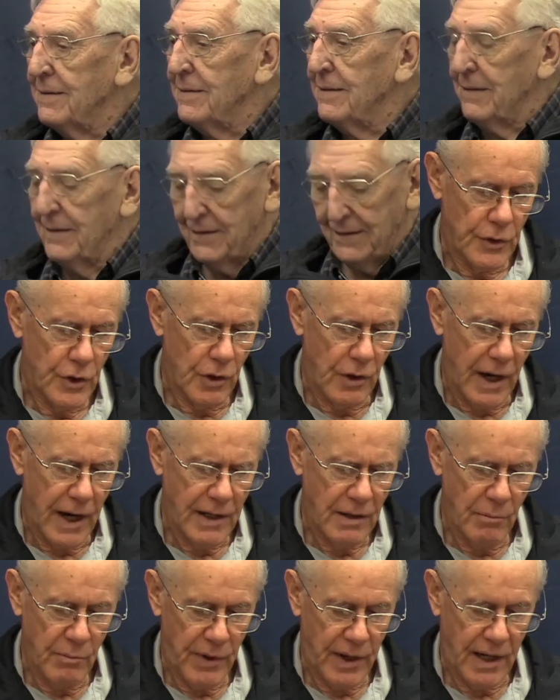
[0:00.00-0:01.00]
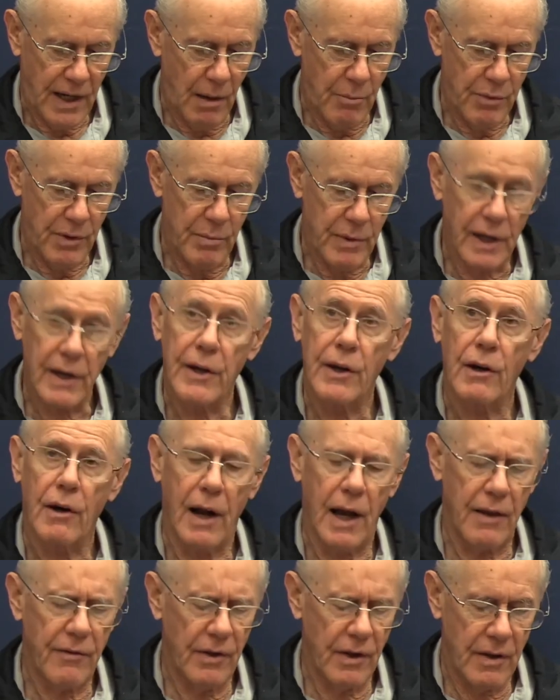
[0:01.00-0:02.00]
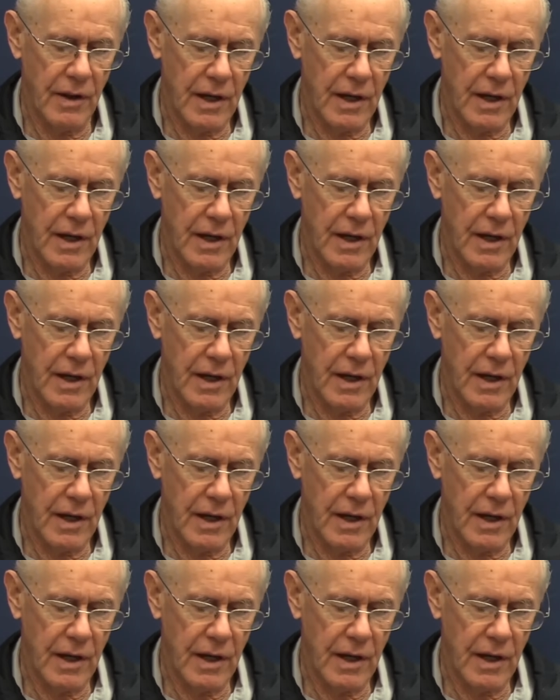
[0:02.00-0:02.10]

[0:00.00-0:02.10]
sure, I can pick up a bit here, Ivan.